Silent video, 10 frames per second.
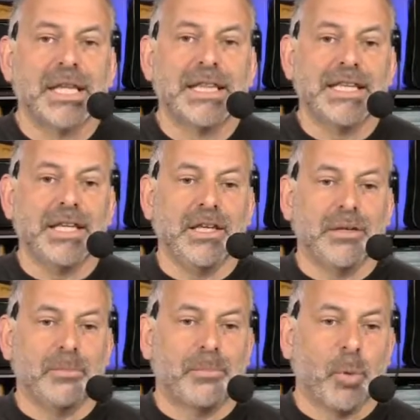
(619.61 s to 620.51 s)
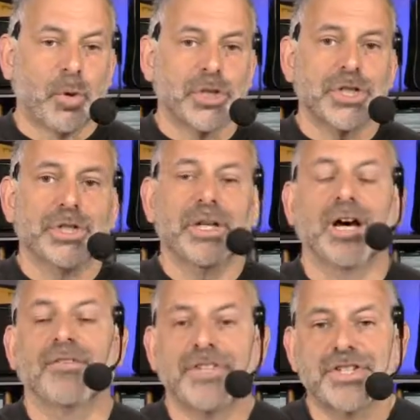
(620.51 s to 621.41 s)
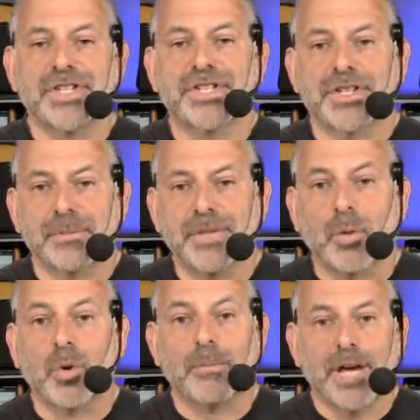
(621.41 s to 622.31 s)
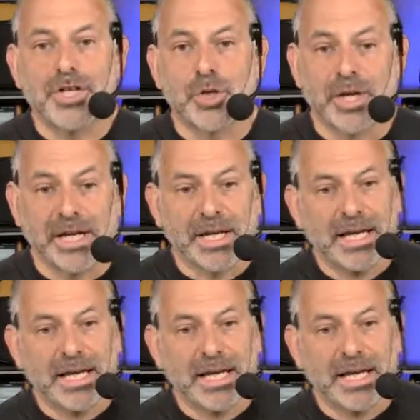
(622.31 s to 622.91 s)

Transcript: the portion of the system that we're measuring.